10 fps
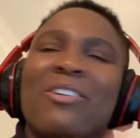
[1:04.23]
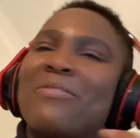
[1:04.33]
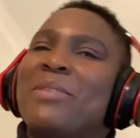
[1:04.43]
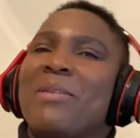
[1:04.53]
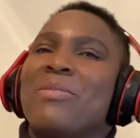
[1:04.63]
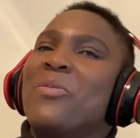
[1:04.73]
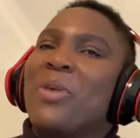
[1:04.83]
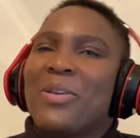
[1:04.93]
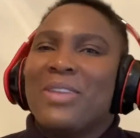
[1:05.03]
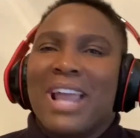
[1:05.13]
me up the
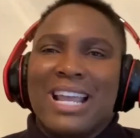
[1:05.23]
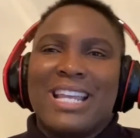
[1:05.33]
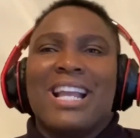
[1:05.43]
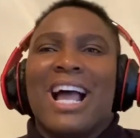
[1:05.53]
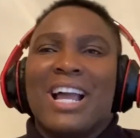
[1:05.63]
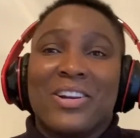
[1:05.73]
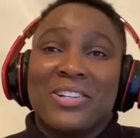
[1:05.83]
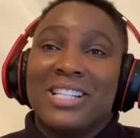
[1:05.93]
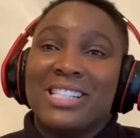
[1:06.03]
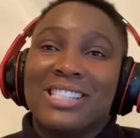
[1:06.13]
wall when I, I
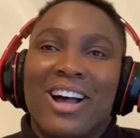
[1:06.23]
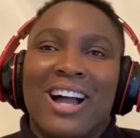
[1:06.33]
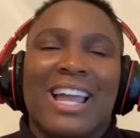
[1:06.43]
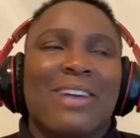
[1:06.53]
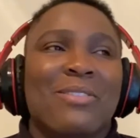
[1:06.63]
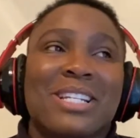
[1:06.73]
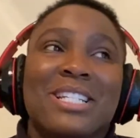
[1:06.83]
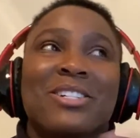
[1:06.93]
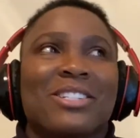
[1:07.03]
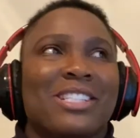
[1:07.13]
heard this song like when
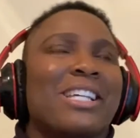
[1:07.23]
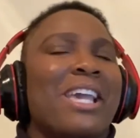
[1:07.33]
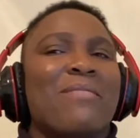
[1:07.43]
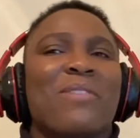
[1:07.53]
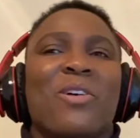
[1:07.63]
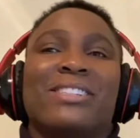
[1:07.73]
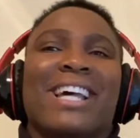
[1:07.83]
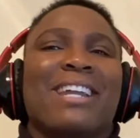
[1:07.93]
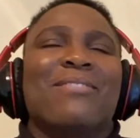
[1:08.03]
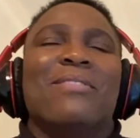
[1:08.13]
it just came out
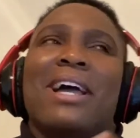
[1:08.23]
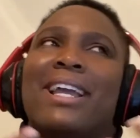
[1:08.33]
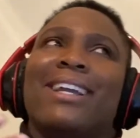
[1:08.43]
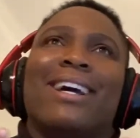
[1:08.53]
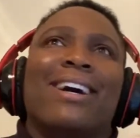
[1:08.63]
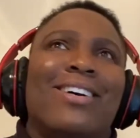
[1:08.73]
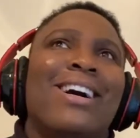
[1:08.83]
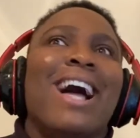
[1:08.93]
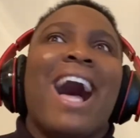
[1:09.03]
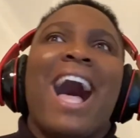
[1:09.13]
and I'm like
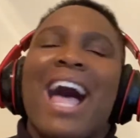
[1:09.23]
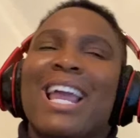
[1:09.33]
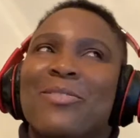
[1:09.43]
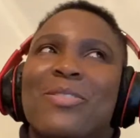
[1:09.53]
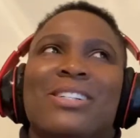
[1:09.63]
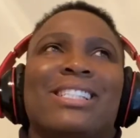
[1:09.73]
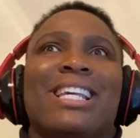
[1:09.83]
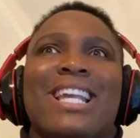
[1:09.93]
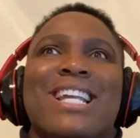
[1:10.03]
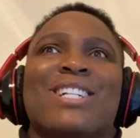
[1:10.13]
I want to
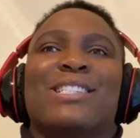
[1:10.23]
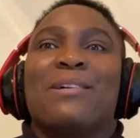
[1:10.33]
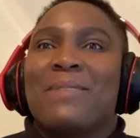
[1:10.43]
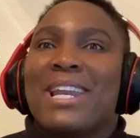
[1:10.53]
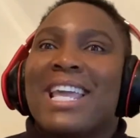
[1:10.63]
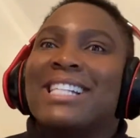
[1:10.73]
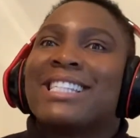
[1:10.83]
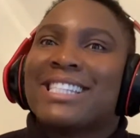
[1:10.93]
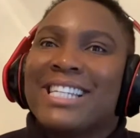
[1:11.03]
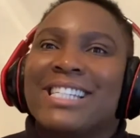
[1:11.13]
hear somebody
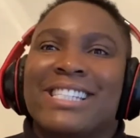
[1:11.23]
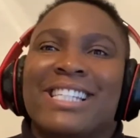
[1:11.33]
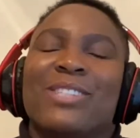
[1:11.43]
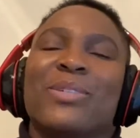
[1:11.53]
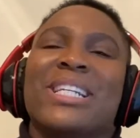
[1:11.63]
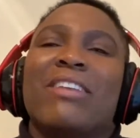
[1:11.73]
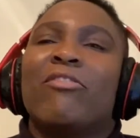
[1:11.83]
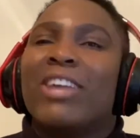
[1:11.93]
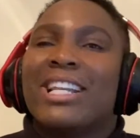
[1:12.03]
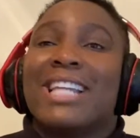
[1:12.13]
else sings it with the
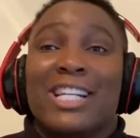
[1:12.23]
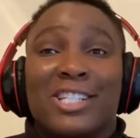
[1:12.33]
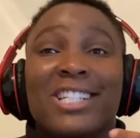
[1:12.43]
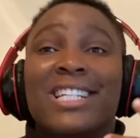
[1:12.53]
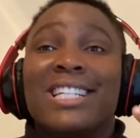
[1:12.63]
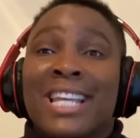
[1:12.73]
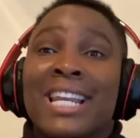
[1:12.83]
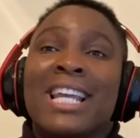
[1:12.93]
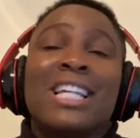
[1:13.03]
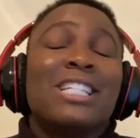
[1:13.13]
effect that she
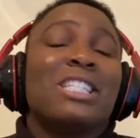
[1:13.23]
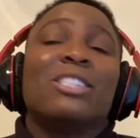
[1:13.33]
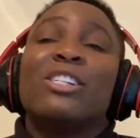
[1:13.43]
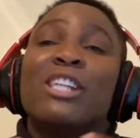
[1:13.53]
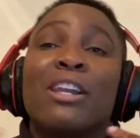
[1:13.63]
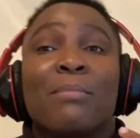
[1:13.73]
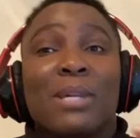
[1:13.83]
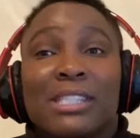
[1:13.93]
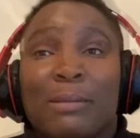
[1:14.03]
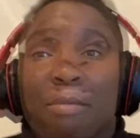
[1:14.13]
did. She's such an
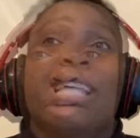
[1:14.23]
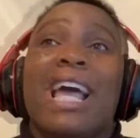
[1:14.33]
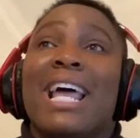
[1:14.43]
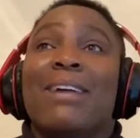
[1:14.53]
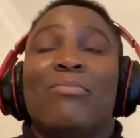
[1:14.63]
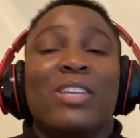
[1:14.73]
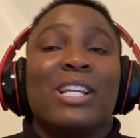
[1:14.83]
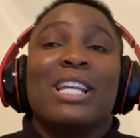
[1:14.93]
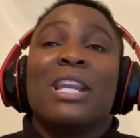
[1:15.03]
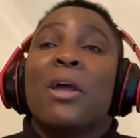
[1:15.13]
amazing person. And I'm
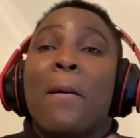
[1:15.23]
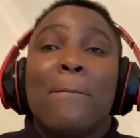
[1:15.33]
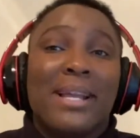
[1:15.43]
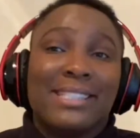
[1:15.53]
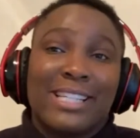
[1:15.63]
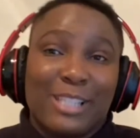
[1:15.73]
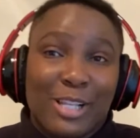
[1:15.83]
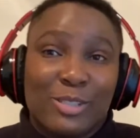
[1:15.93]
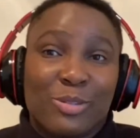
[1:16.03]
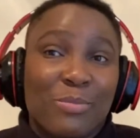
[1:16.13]
thinking
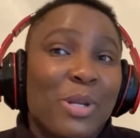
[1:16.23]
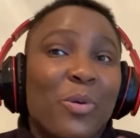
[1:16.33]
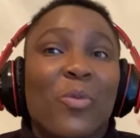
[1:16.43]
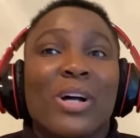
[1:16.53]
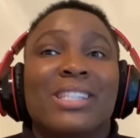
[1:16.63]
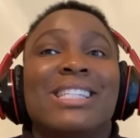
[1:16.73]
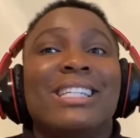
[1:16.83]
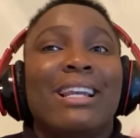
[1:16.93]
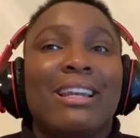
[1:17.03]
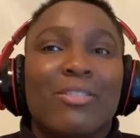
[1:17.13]
Pentatonix will be the one to
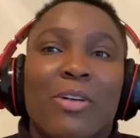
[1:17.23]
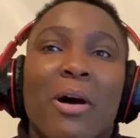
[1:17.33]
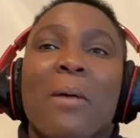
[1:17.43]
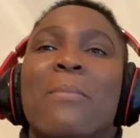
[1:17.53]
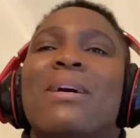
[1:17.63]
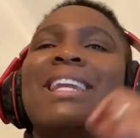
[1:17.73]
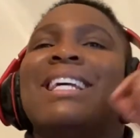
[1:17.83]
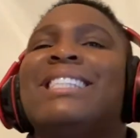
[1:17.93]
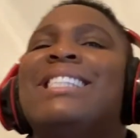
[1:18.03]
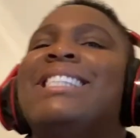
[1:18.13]
deliver, but
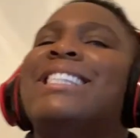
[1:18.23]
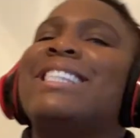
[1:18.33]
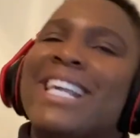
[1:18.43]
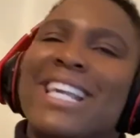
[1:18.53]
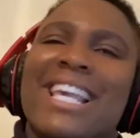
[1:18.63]
let's see.